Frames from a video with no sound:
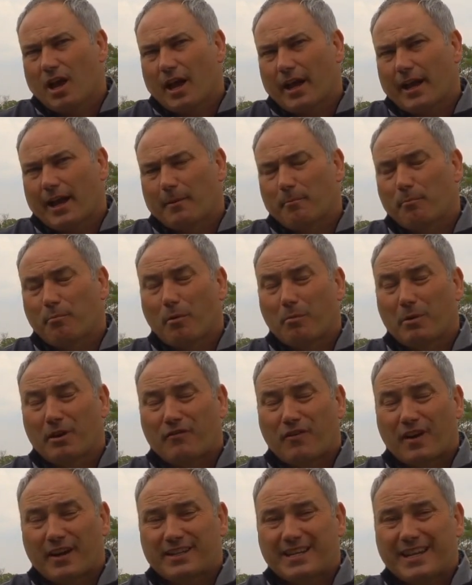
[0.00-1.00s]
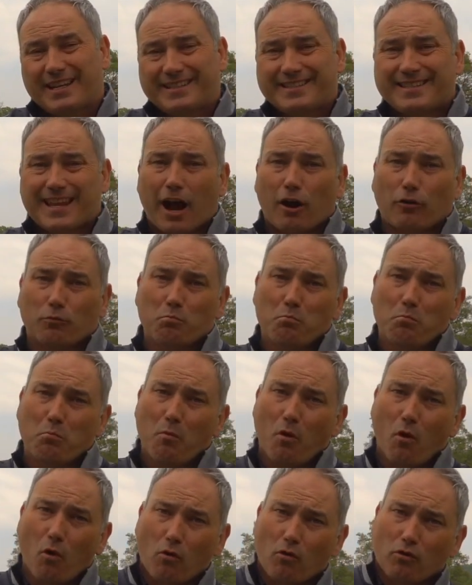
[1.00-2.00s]
Again, probably if I'd hit down
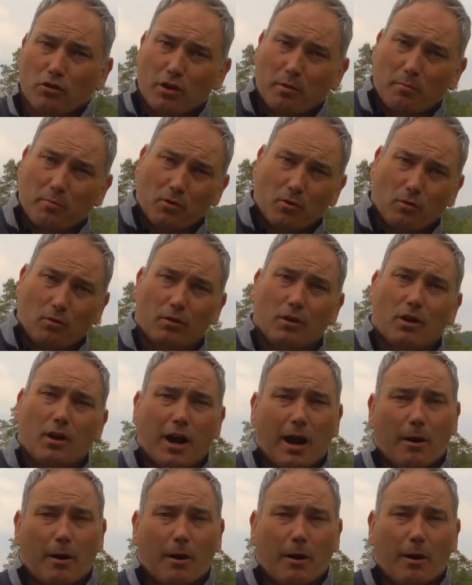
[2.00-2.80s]
more on the ball,